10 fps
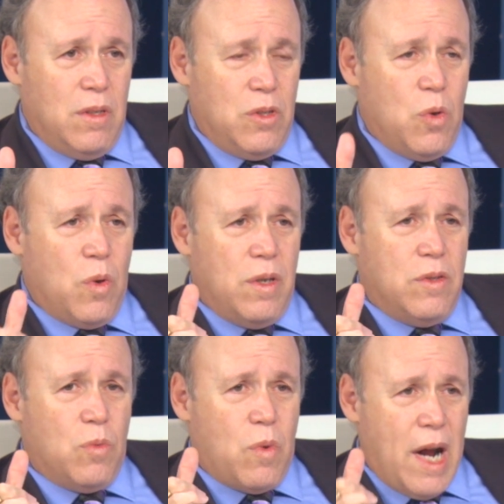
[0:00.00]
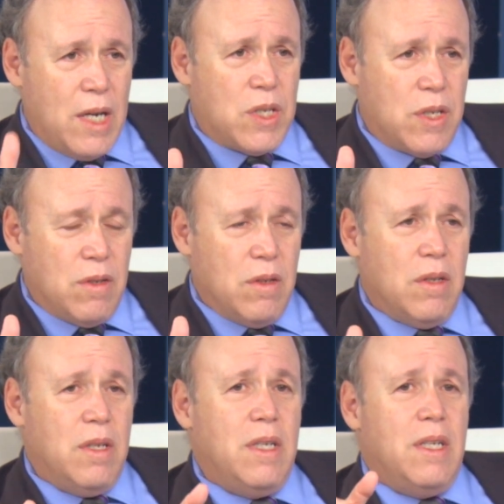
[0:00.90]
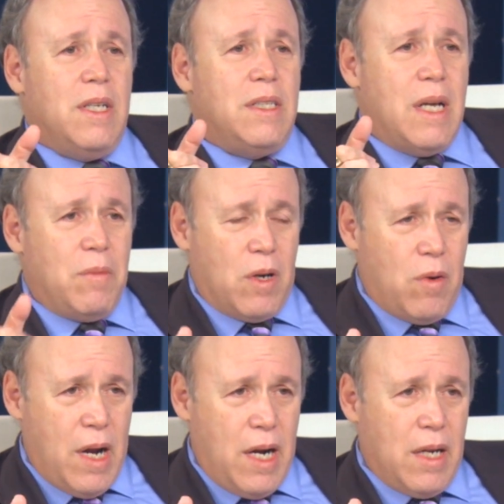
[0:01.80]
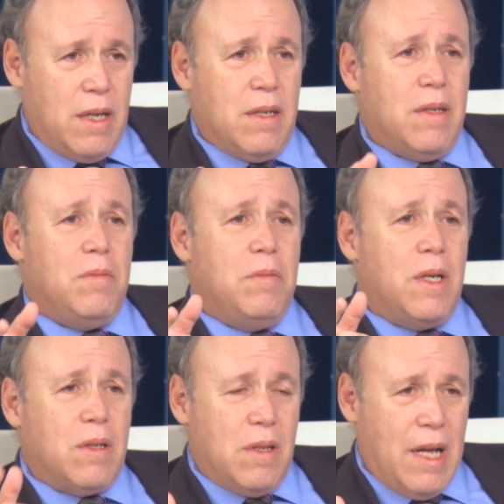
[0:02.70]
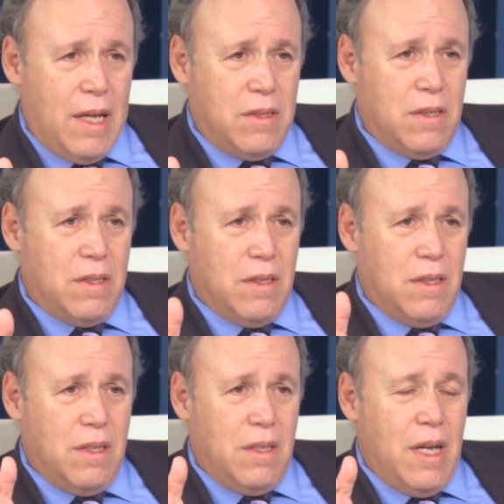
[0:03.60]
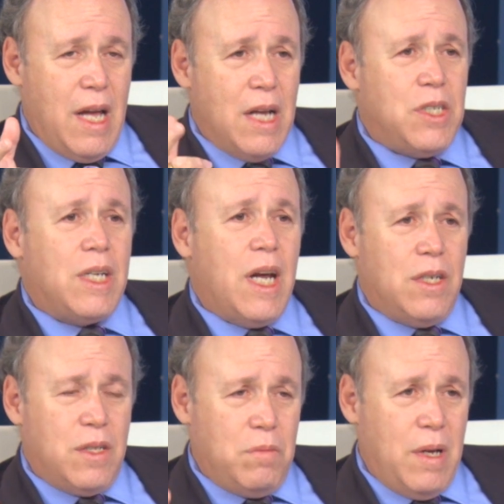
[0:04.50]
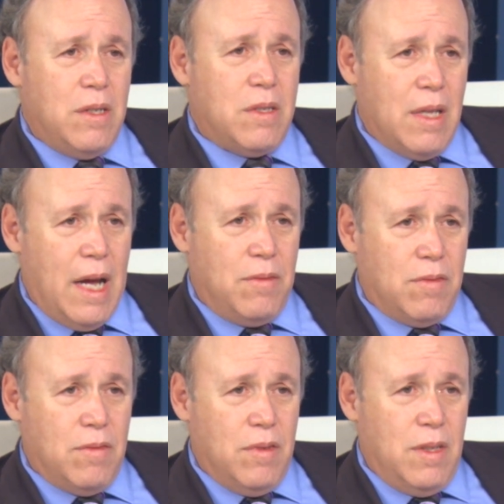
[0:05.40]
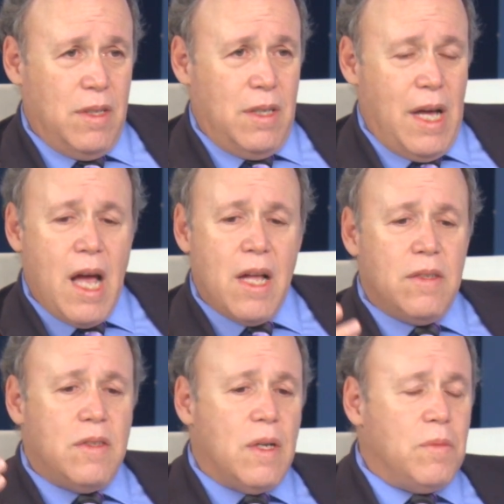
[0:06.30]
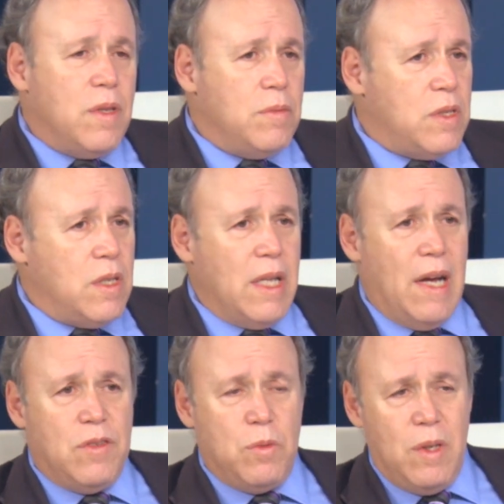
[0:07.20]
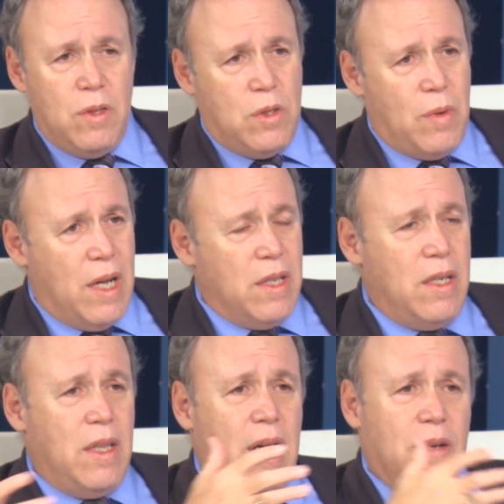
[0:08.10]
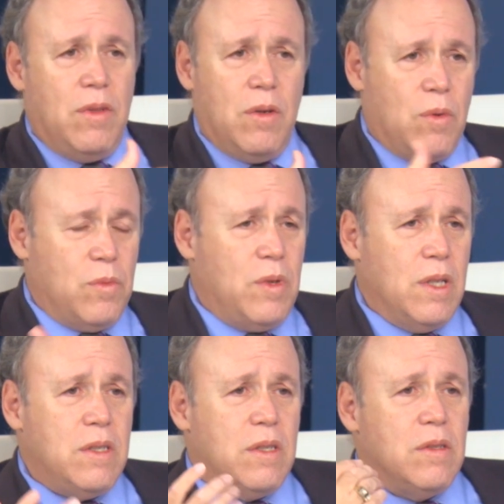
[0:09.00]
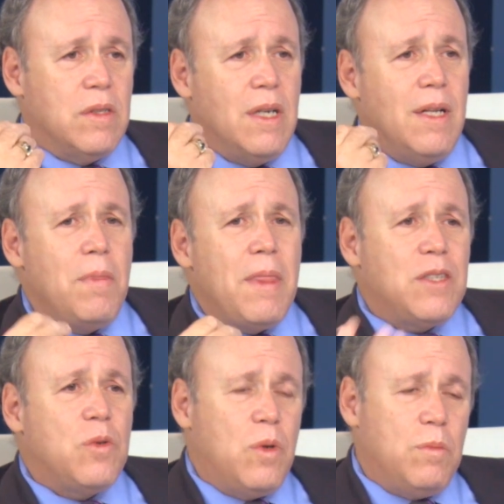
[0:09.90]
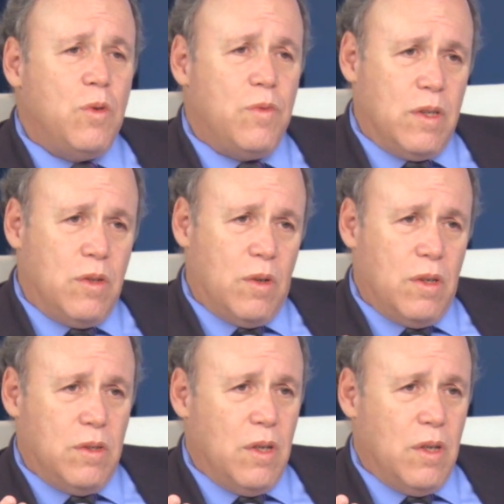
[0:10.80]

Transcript: towards rational, democratic, middle-class, education-based life. And some of them still have spirituality. They have their own religions. That's what we're moving towards.